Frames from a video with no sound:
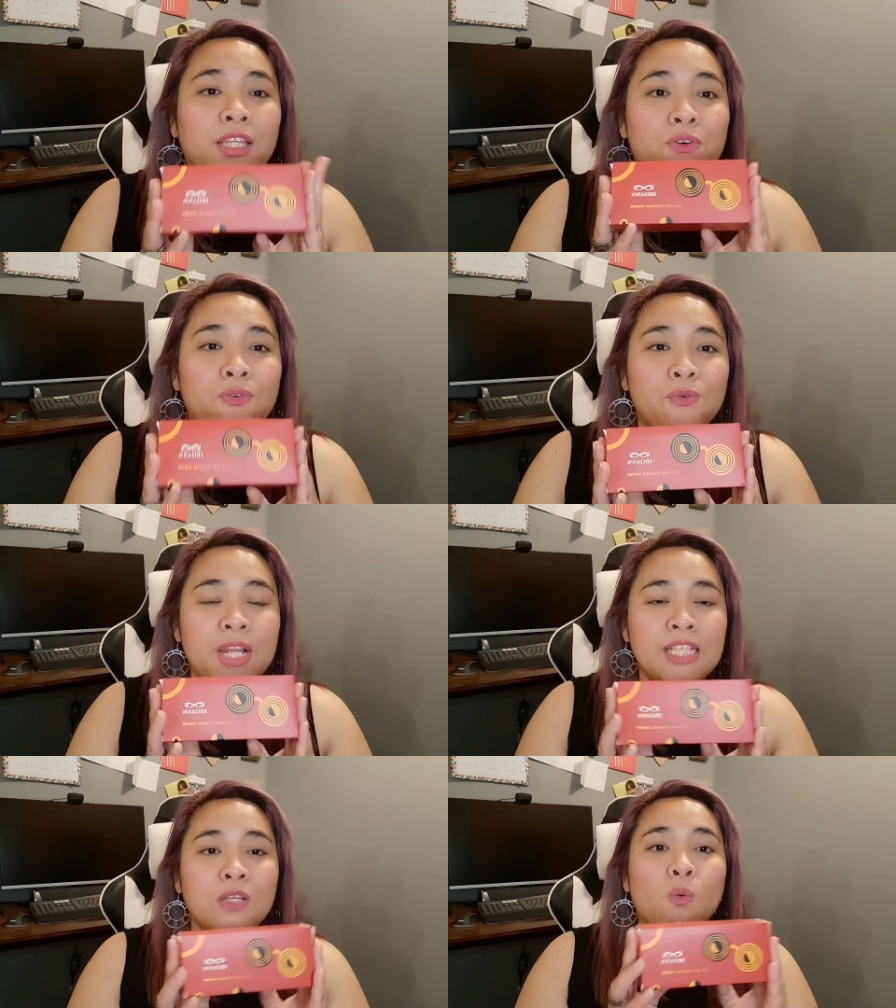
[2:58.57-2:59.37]
the
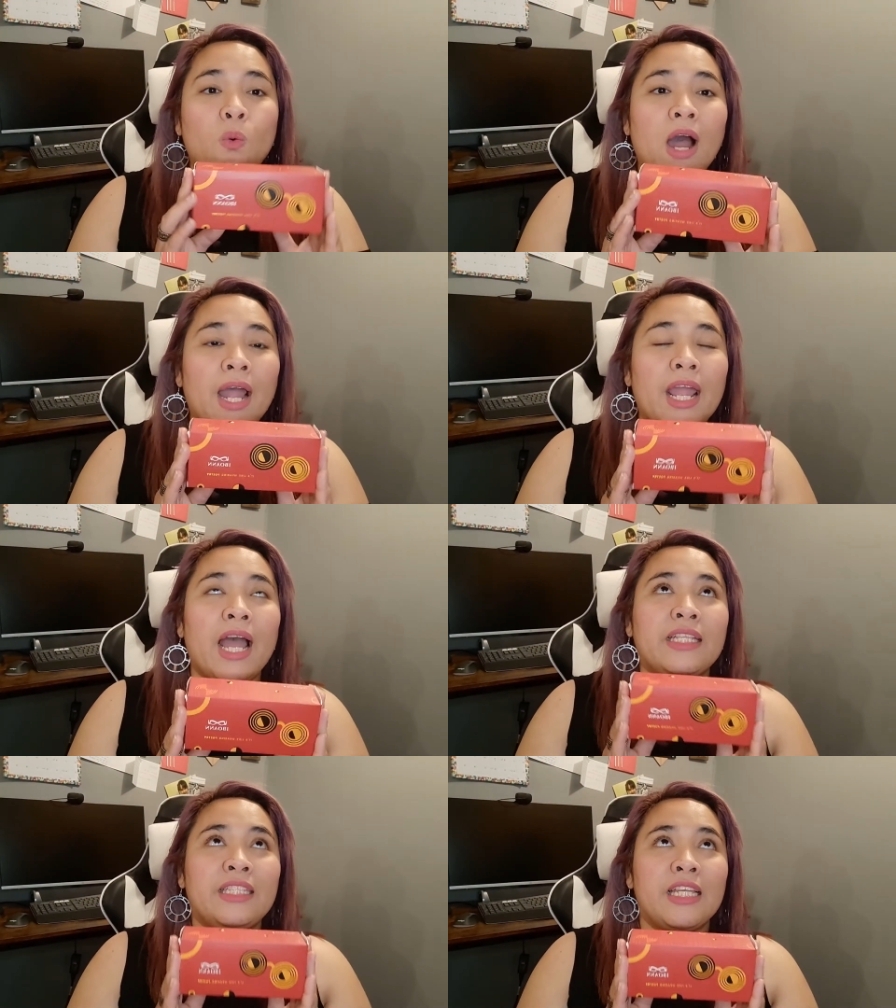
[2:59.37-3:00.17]
reason why
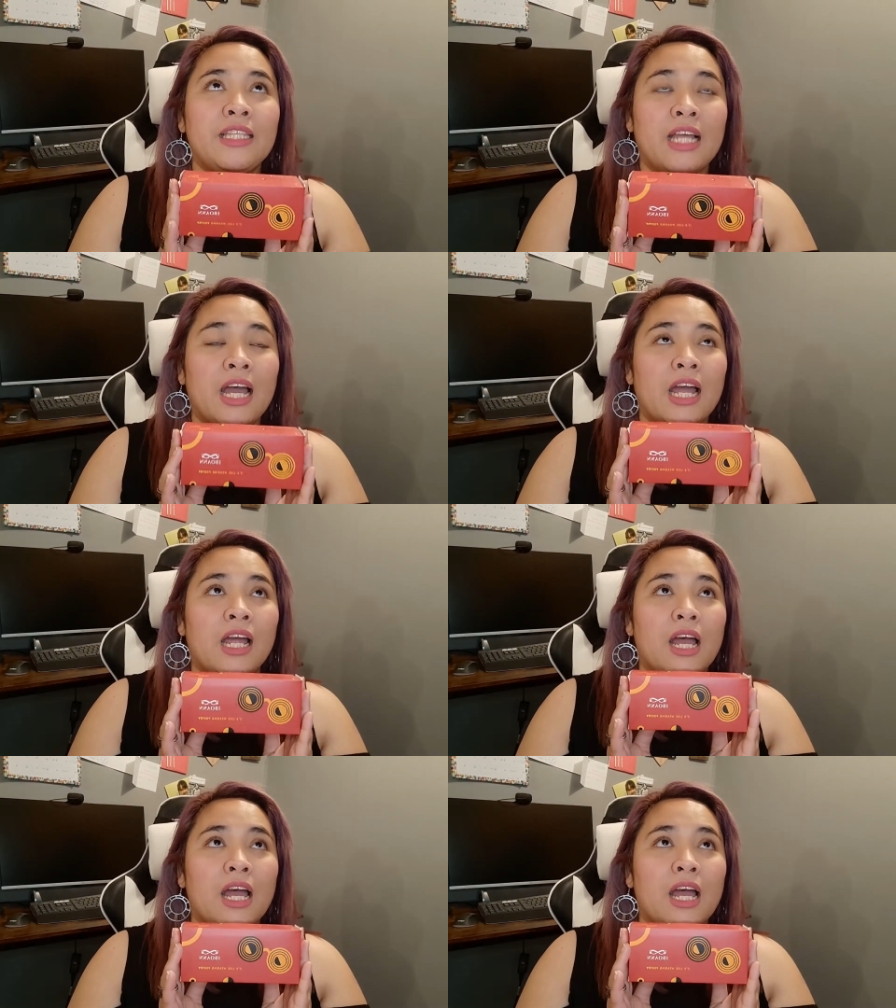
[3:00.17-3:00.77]
I did not